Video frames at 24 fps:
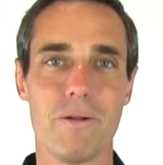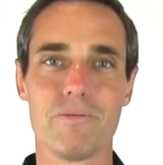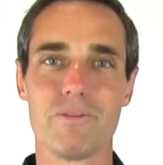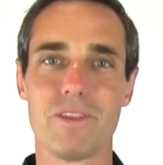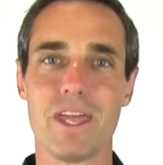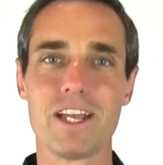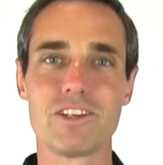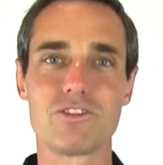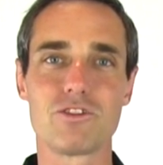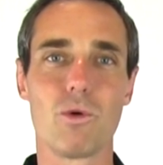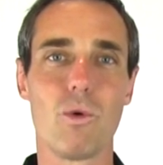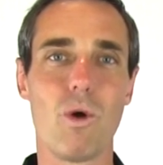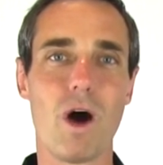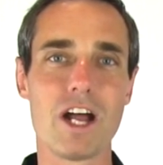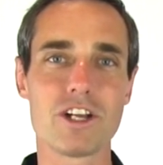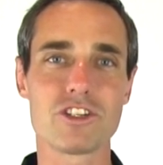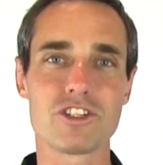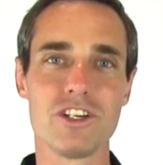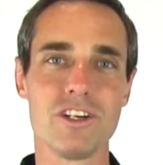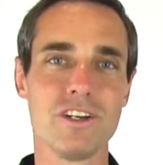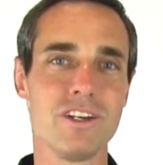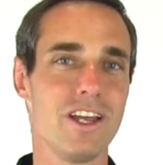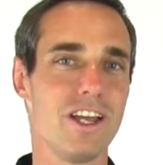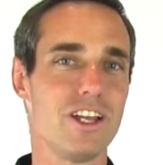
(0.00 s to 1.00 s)
Thanks for
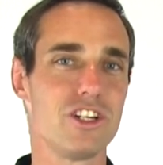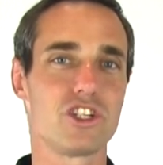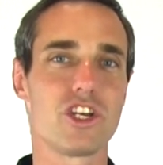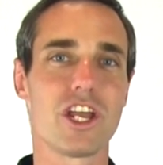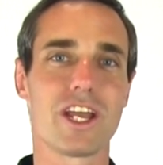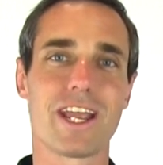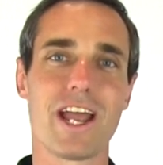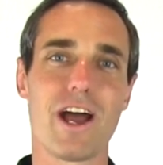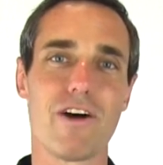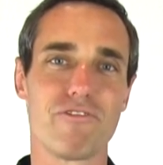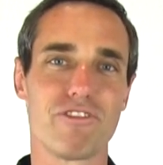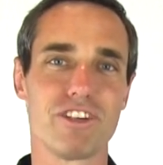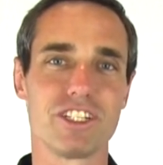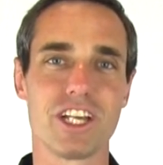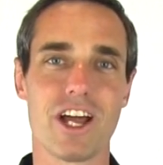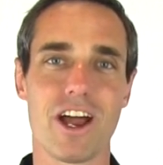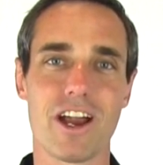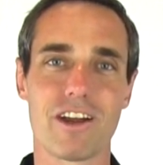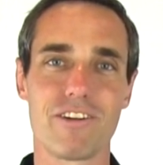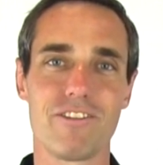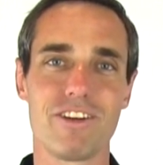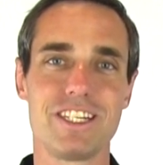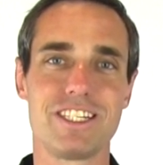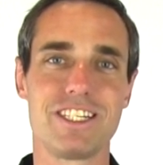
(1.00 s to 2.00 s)
watching, and check out
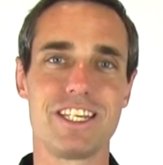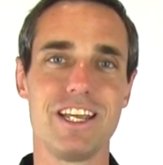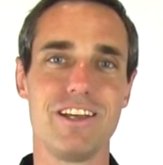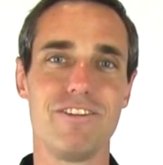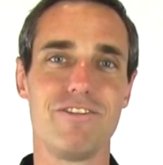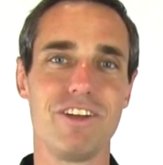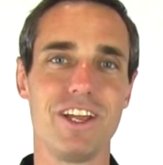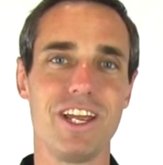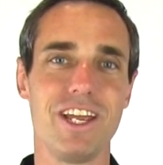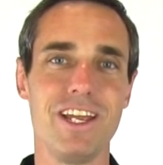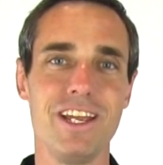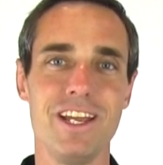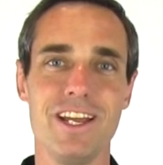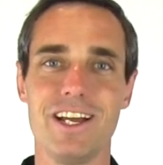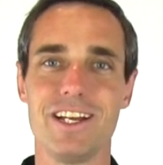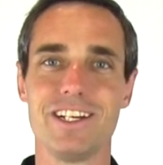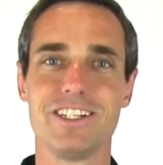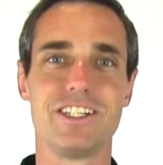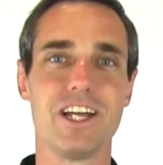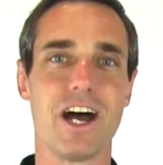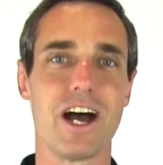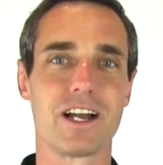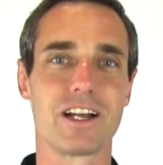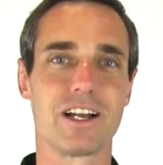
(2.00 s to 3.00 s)

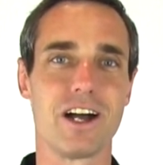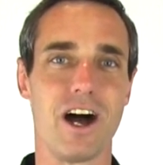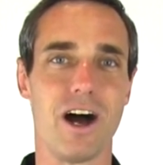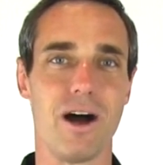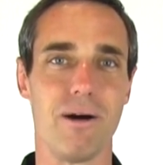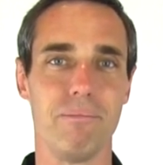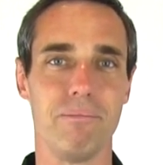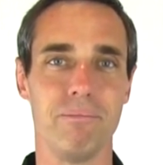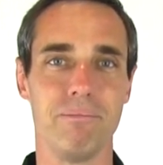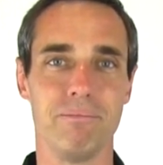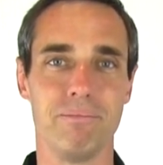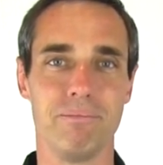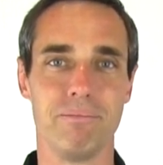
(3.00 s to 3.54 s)
photographytv.com.